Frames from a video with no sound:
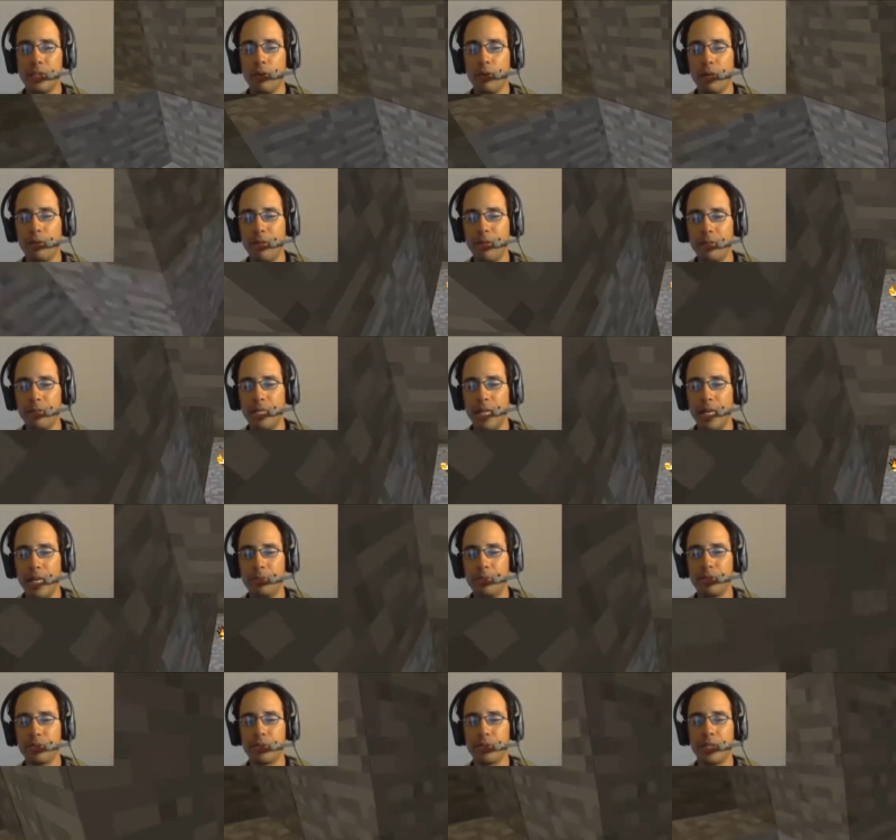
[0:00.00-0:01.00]
interested. Oh, I
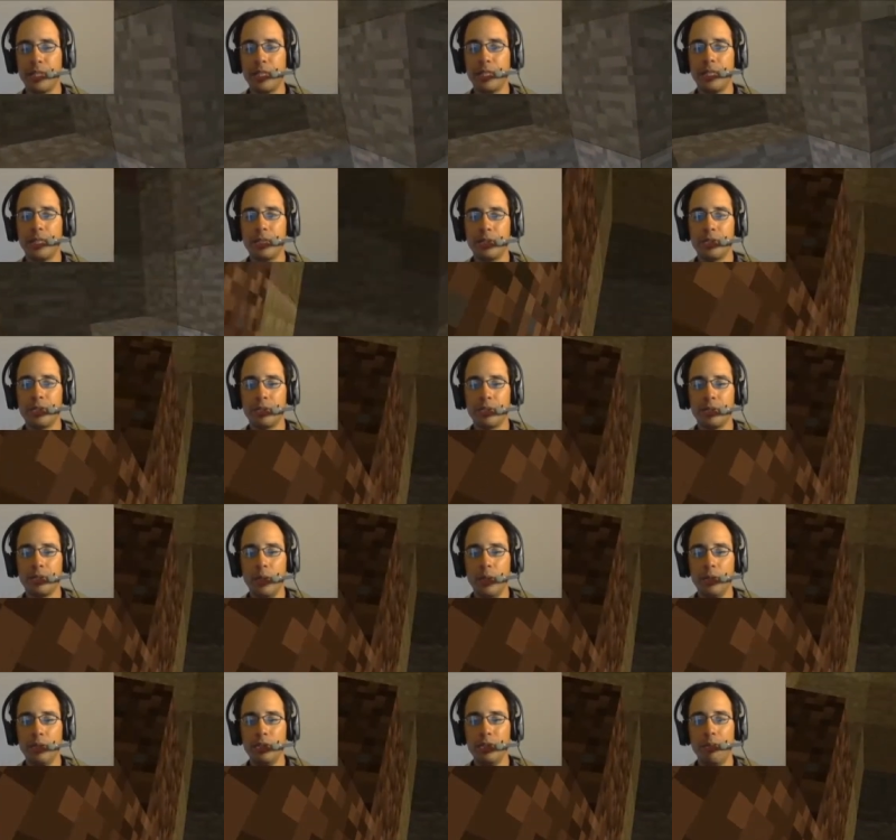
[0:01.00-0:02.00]
found diamonds right here,
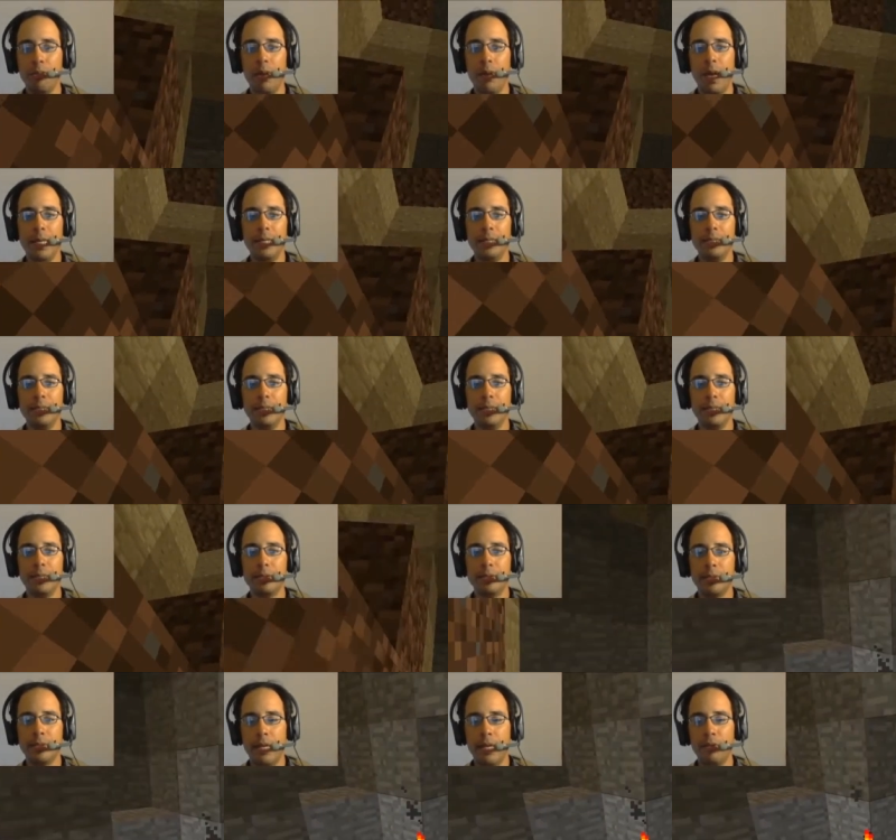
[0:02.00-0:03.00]
too. It was
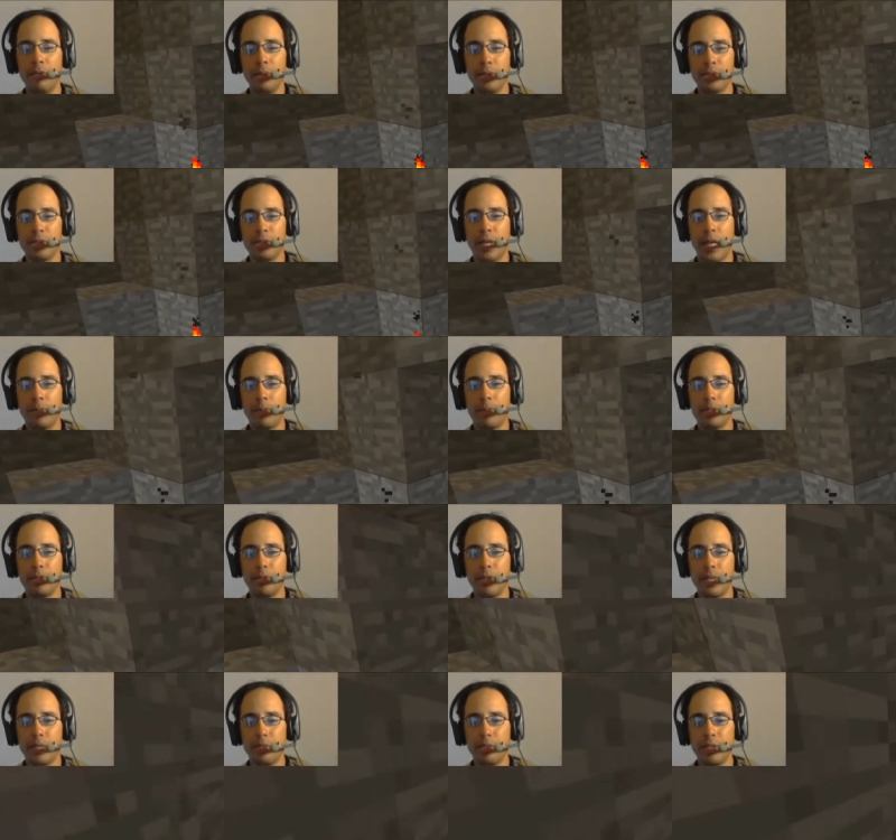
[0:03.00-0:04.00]
amazing. I have a bunch of
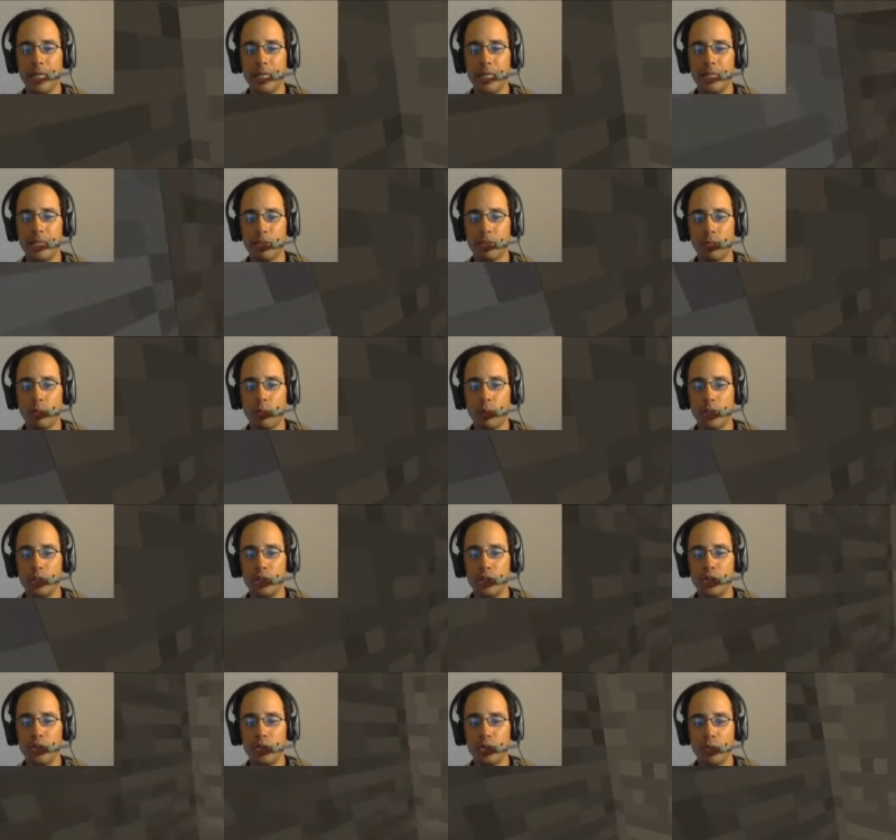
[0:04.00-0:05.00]
diamonds. If you guys have any ideas of
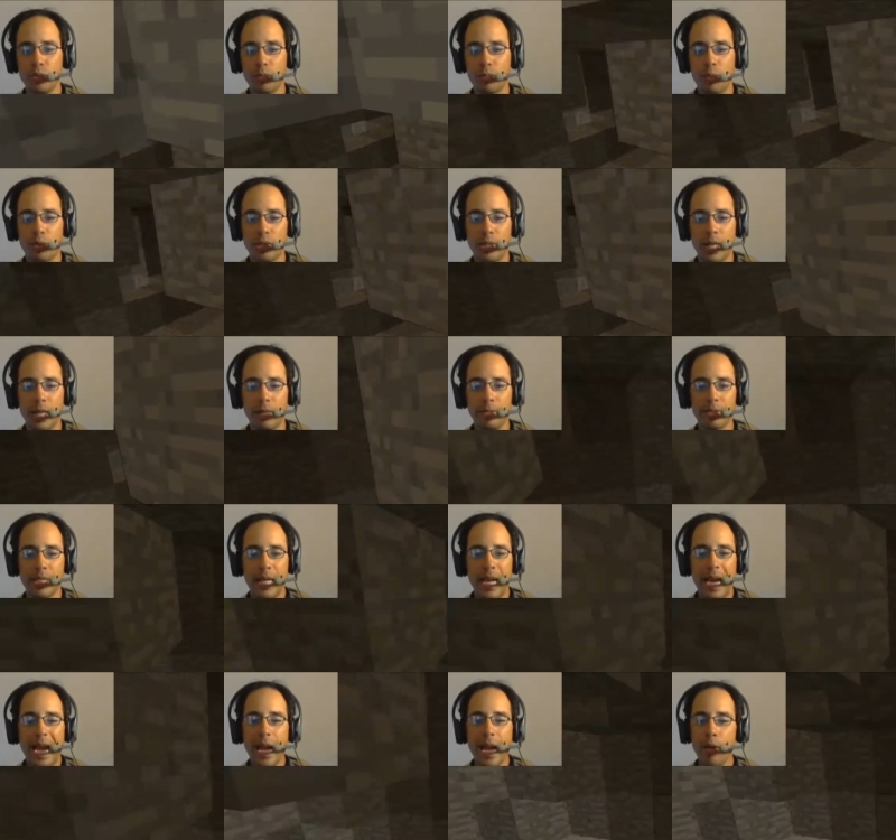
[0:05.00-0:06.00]
what to do with more
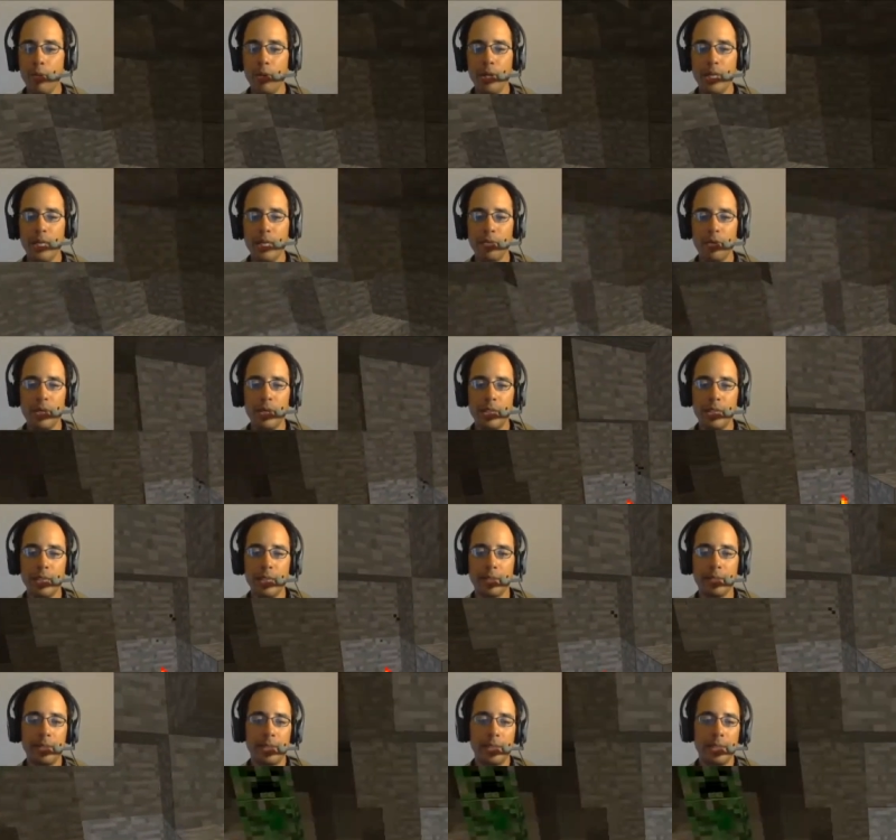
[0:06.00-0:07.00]
diamonds, I really have no
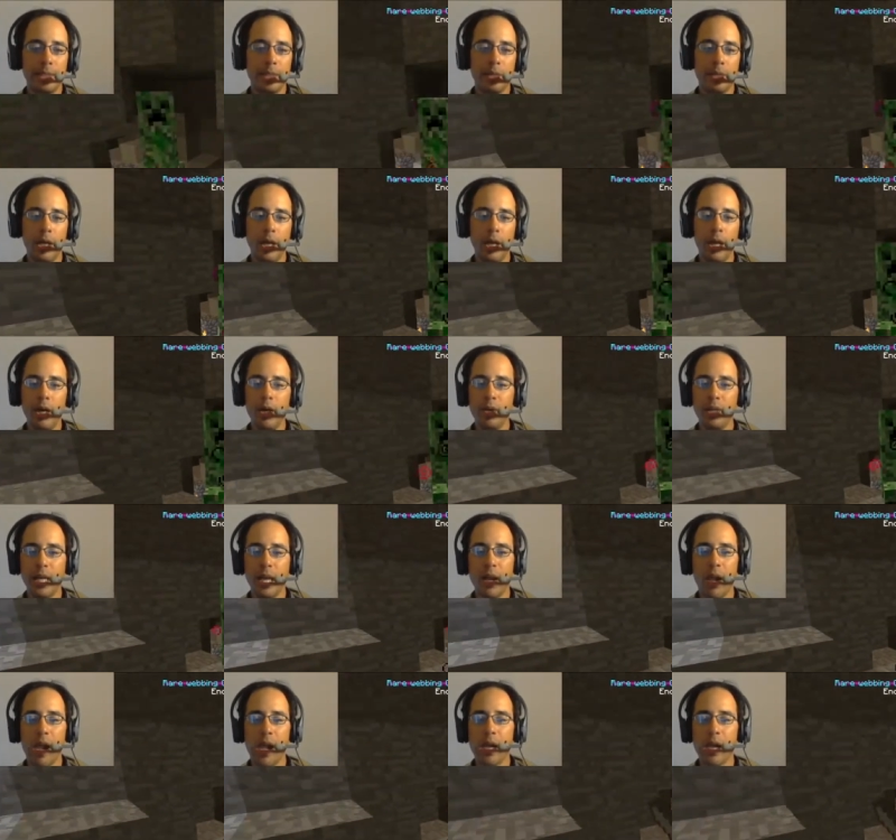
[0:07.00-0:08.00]
idea.
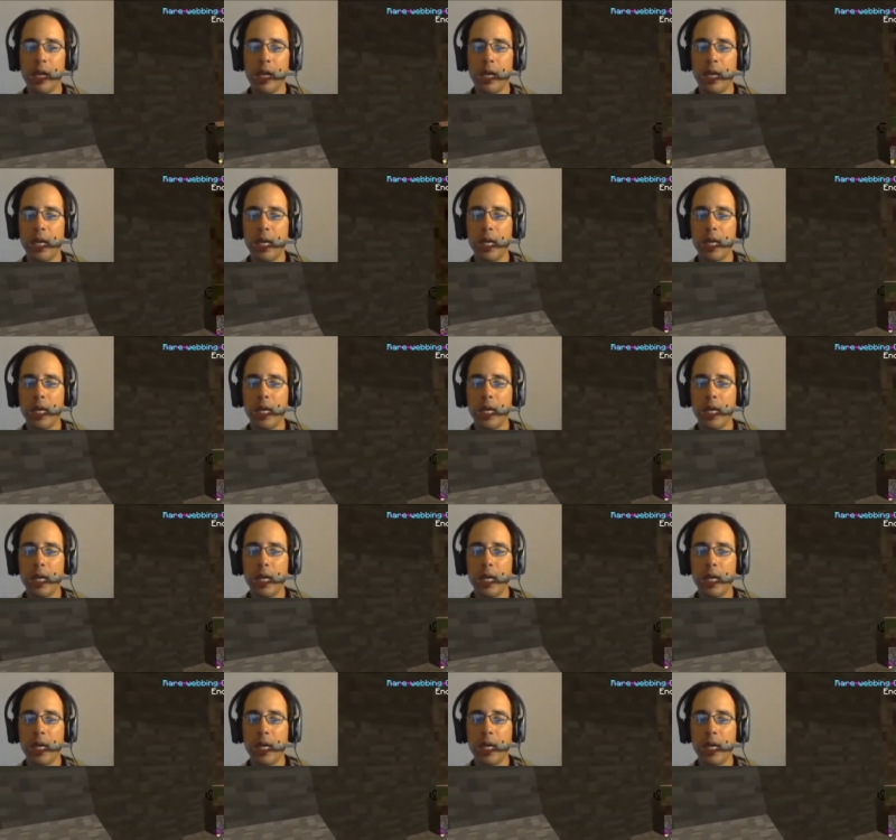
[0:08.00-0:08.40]
Oh, God.